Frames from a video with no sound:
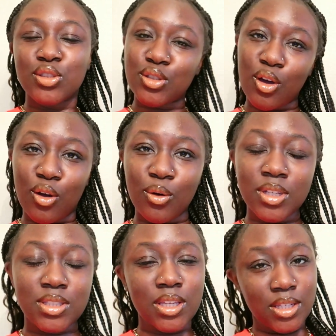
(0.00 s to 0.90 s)

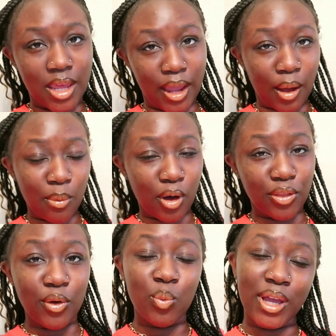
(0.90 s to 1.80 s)
So today I'm
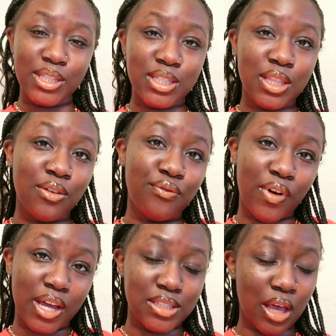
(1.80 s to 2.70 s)
on the way to Lovi's